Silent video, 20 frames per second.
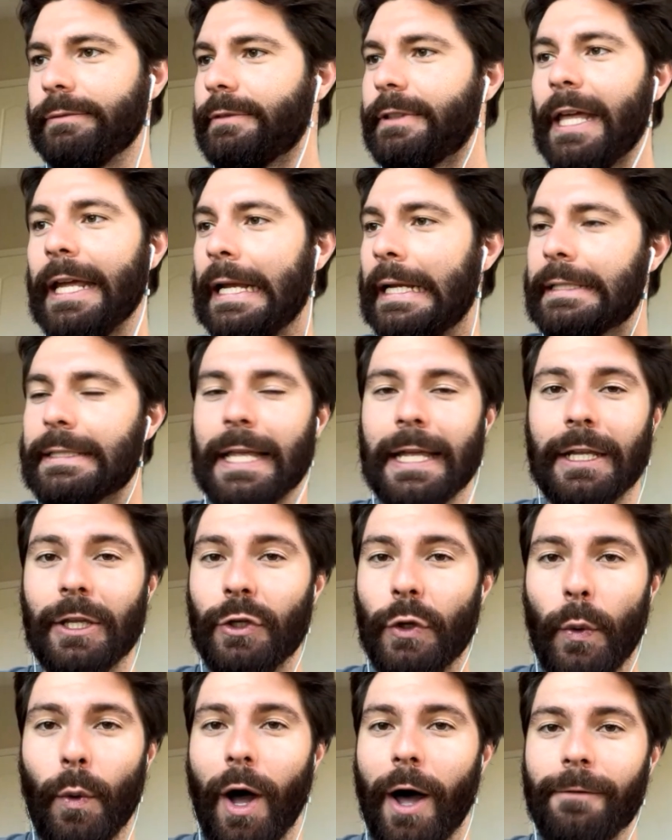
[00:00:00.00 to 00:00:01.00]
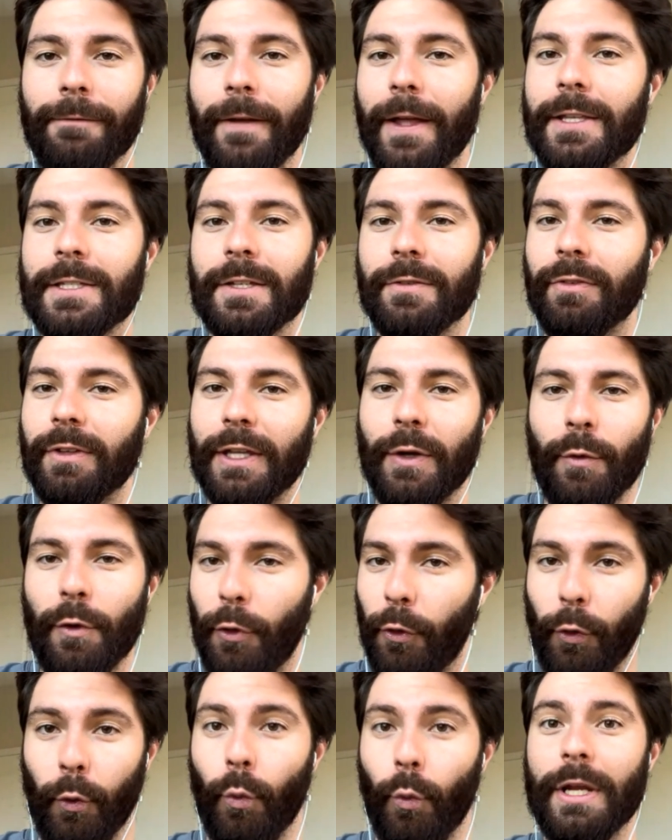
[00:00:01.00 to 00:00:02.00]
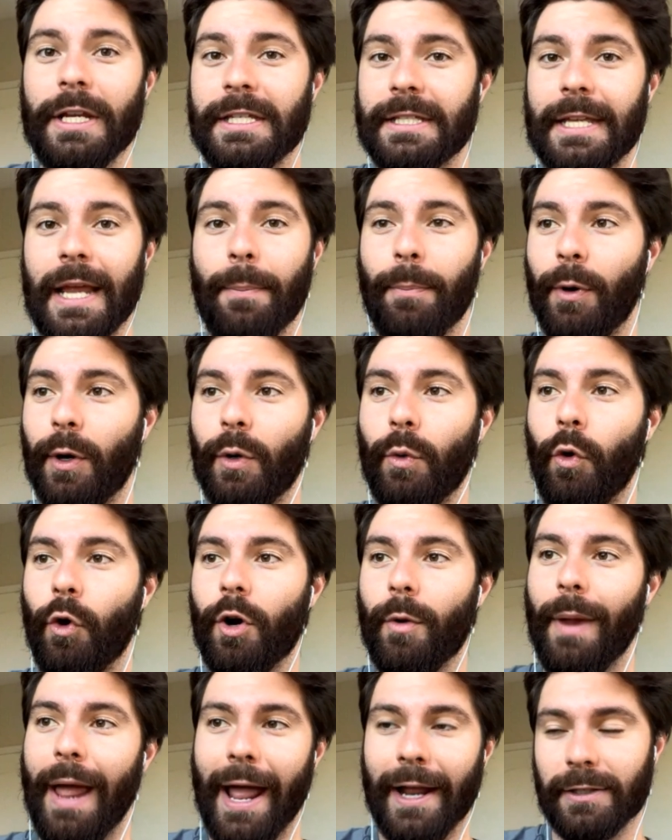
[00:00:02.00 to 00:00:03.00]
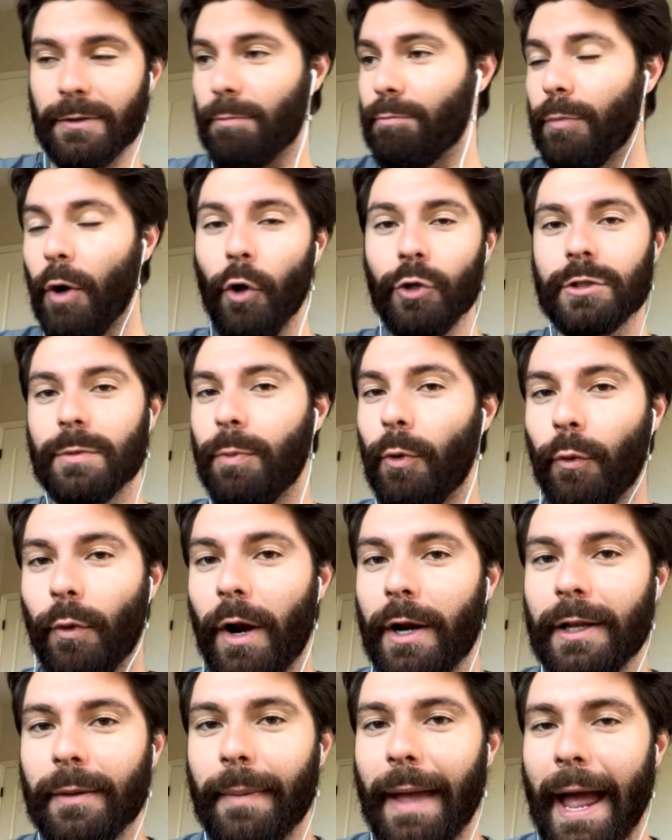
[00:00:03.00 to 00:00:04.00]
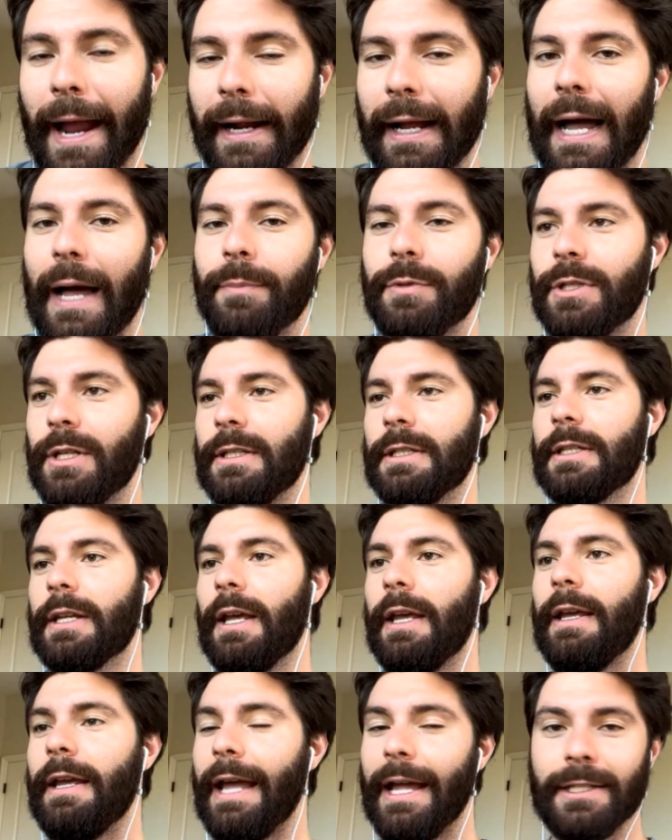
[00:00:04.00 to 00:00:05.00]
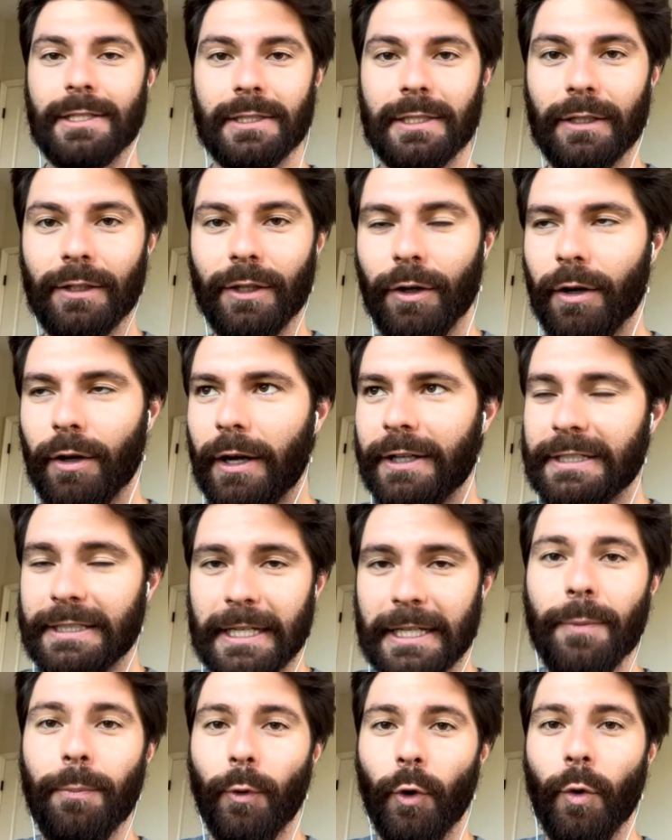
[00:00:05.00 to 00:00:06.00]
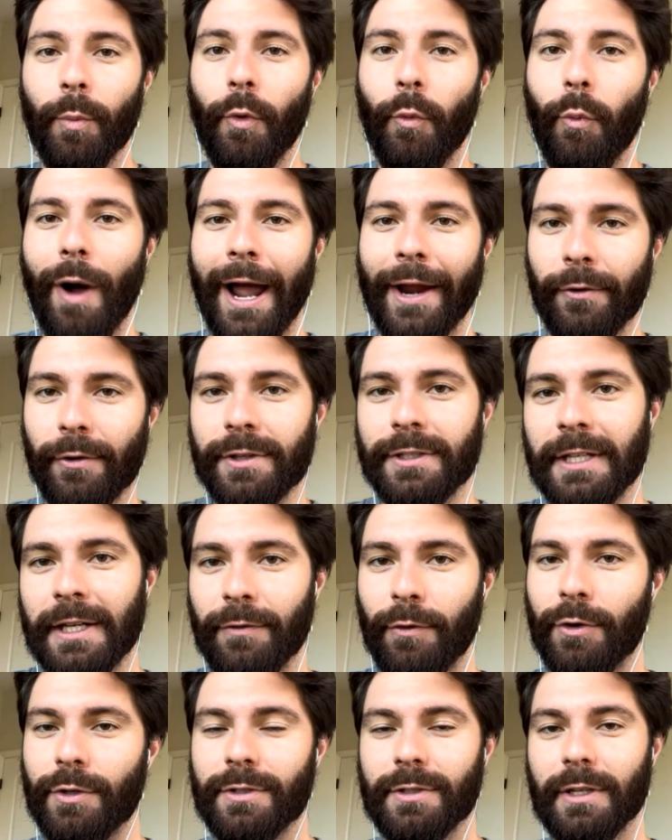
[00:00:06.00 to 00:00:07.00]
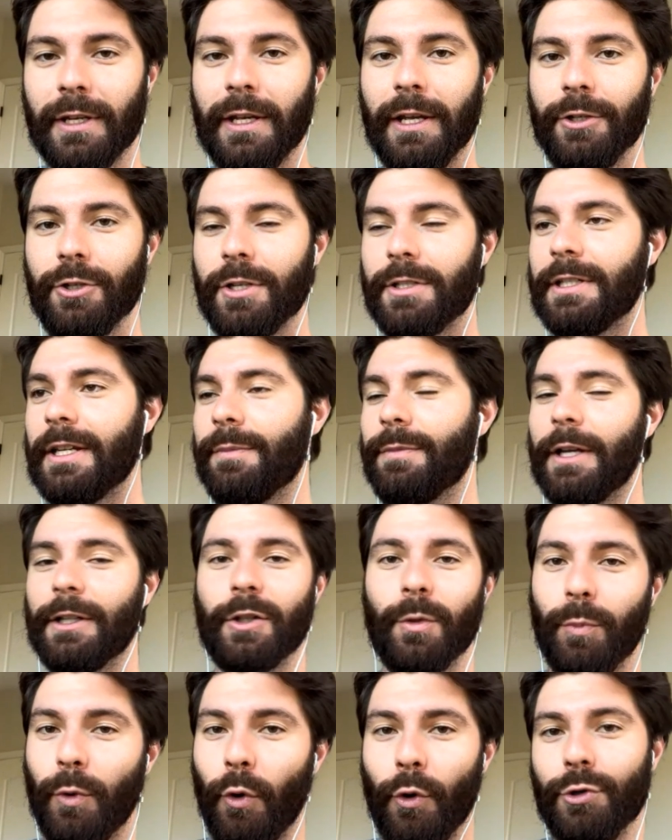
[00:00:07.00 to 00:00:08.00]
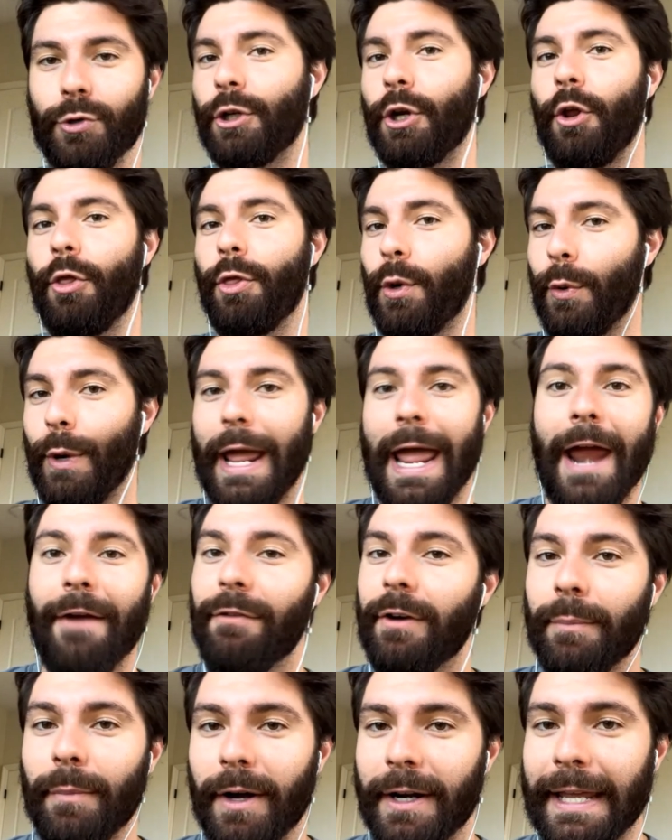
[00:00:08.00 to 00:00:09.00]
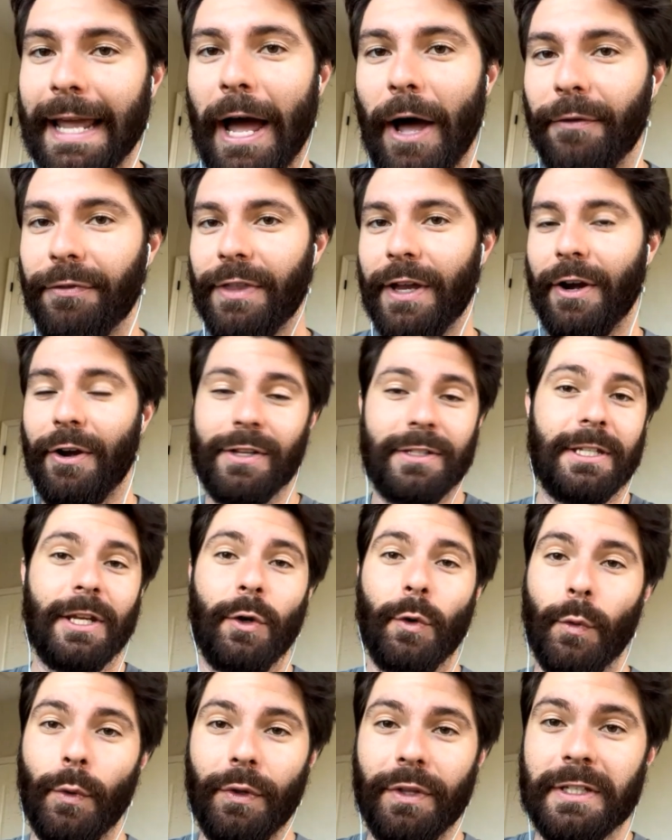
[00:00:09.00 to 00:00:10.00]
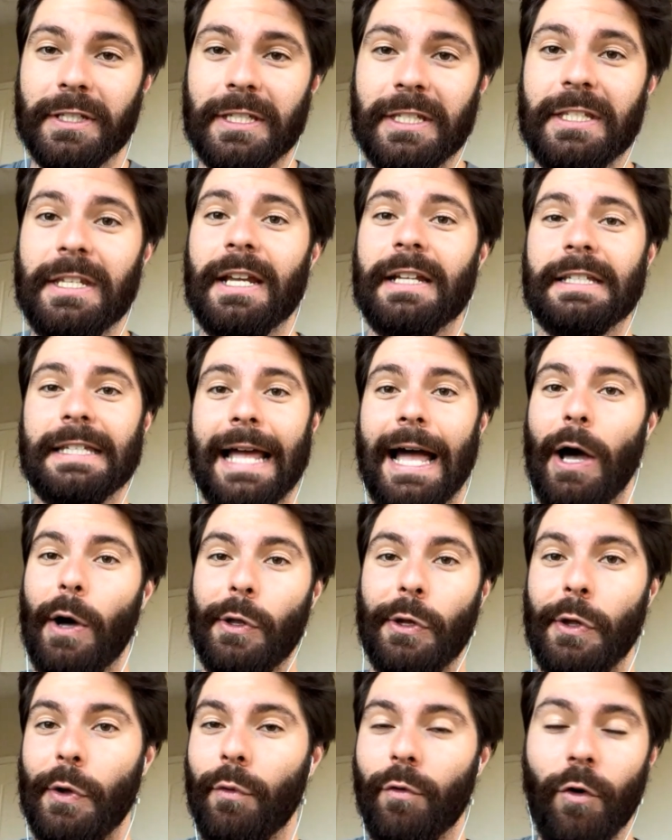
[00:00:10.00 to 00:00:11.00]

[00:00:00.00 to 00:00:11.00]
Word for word: things they can do offensively with three separate quarterbacks, multiple running back options, and still a, a deep room of wide receivers. Just seems like the Bruins are going to throw everybody out there and see who really sticks out.